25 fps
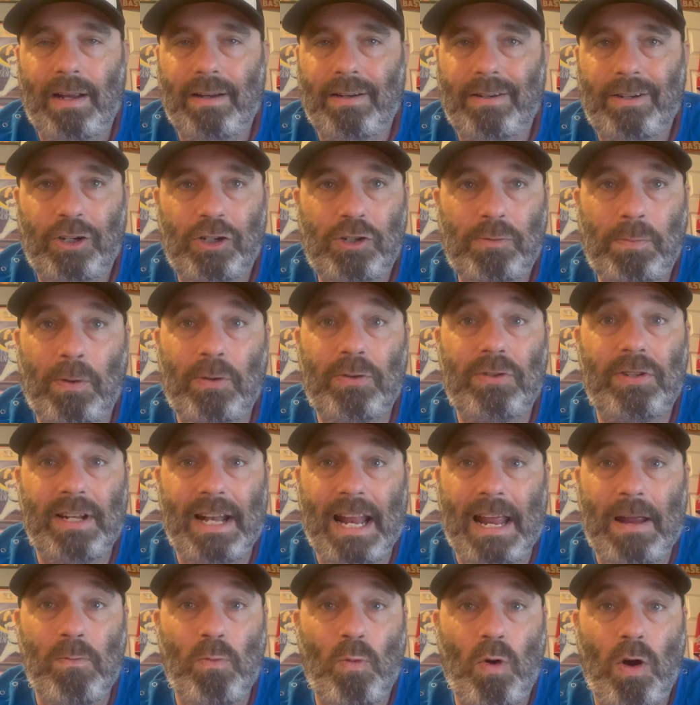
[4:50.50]
You're supposed to
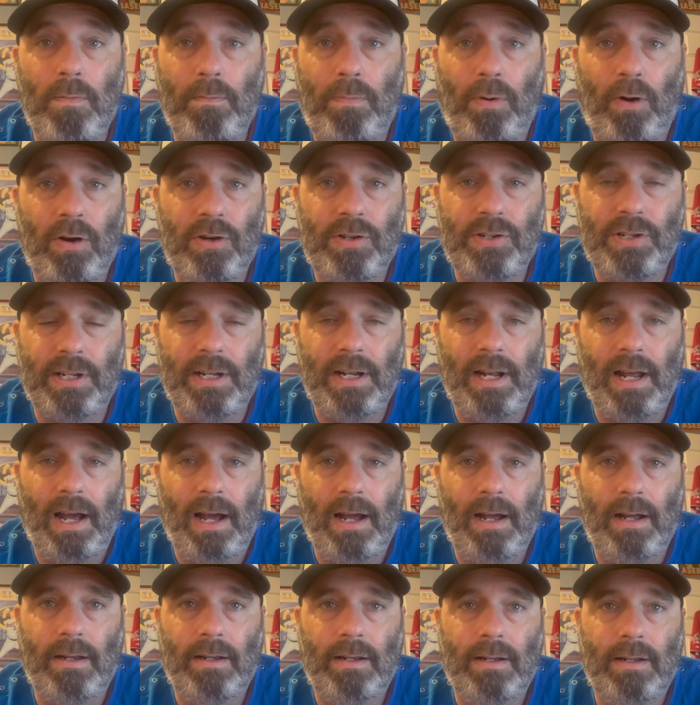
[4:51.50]
name one person.
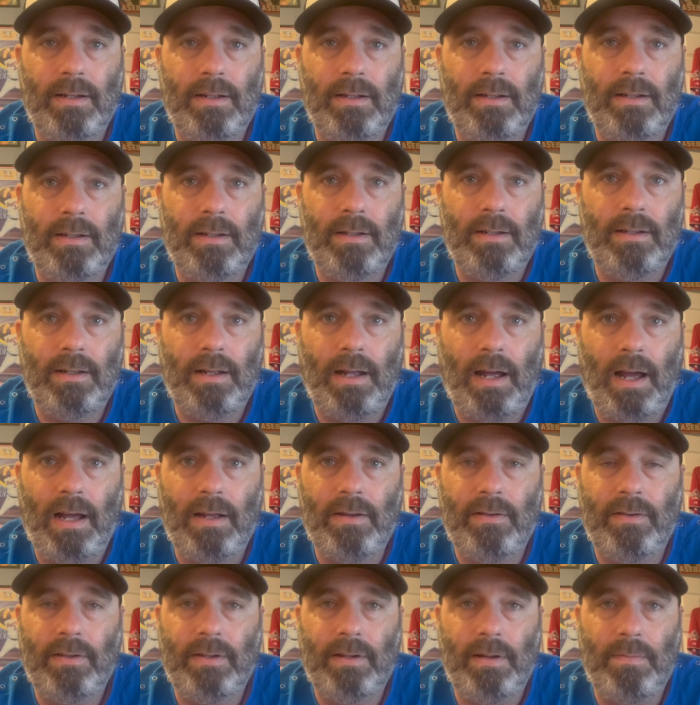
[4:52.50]
I
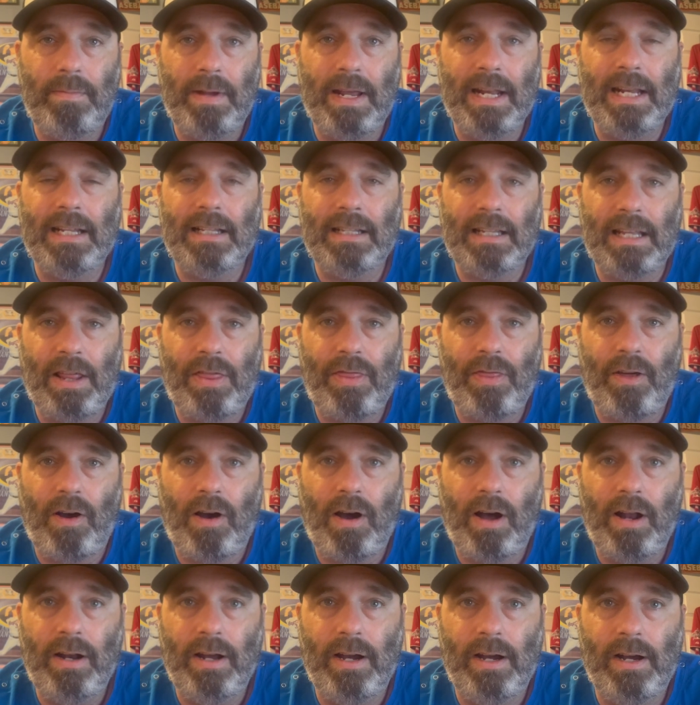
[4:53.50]
immediately
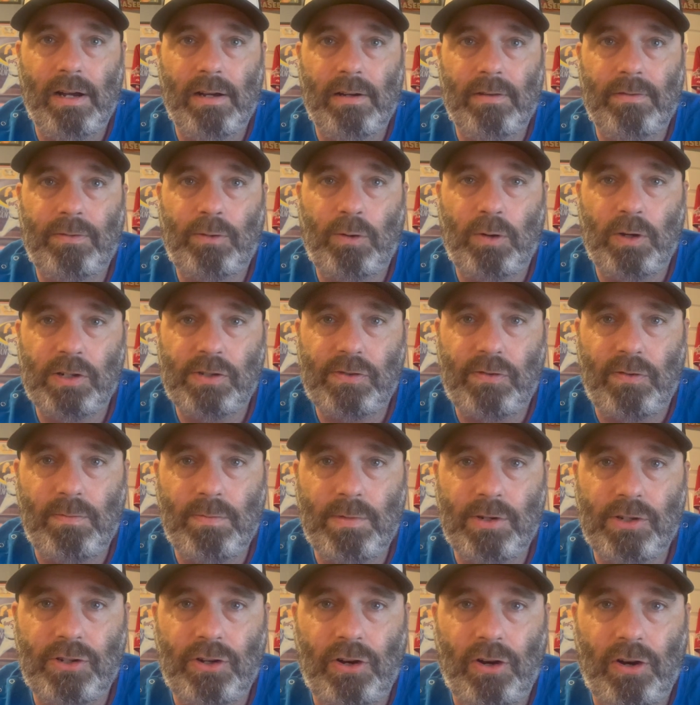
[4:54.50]
thought of Chris from
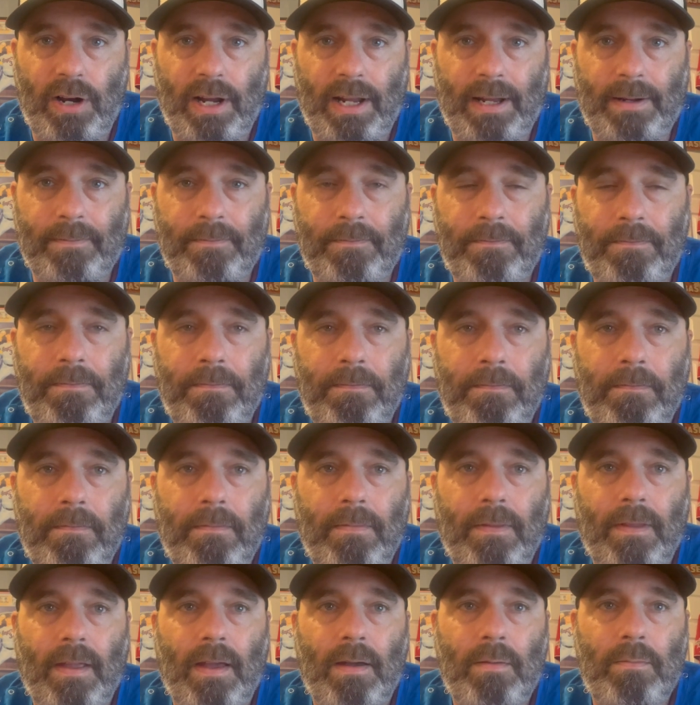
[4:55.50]
Missouri,
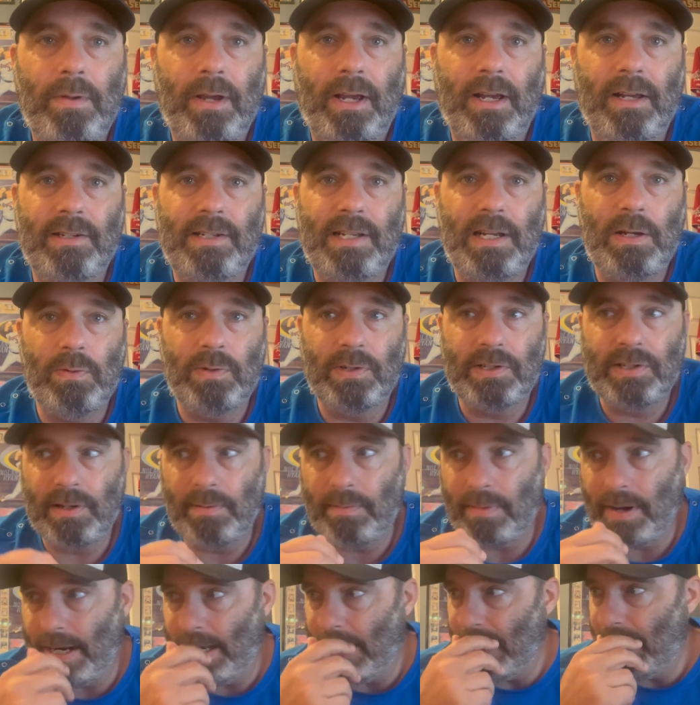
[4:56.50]
because he was
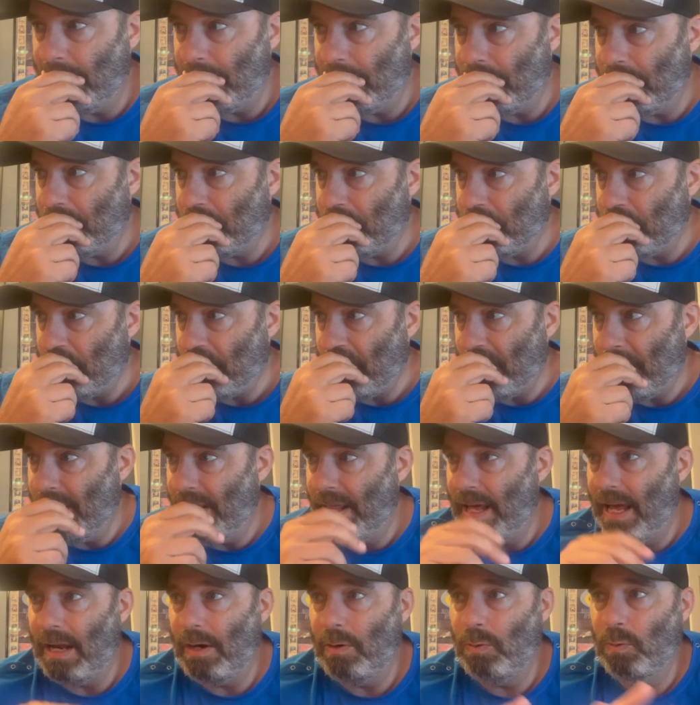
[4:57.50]
somebody
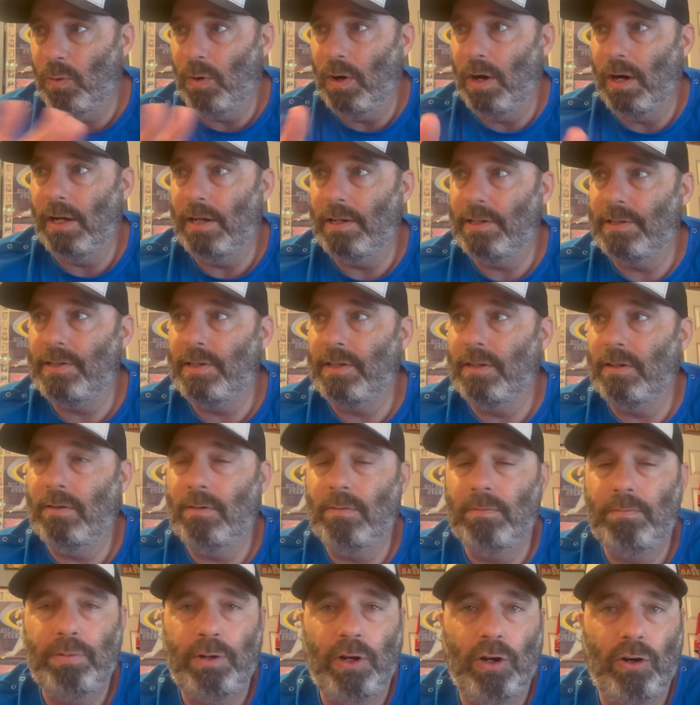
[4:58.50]
that was
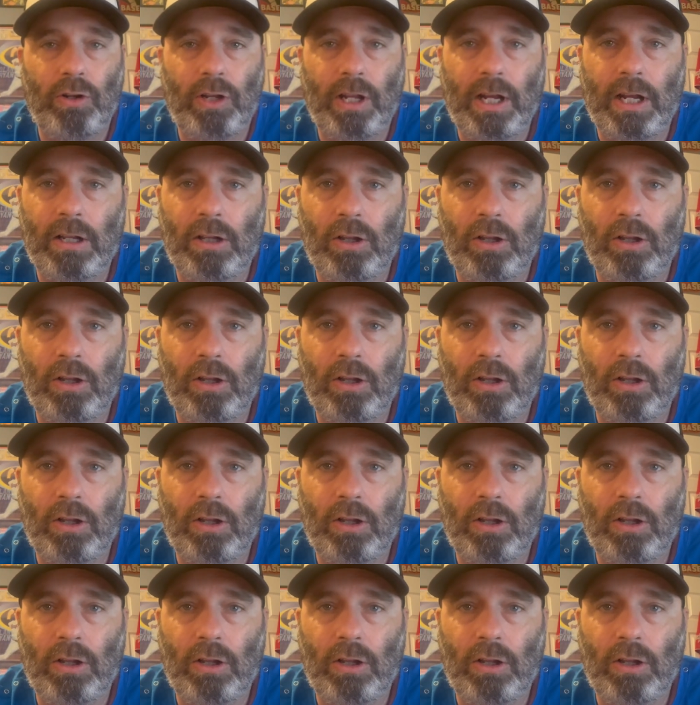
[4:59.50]
purely a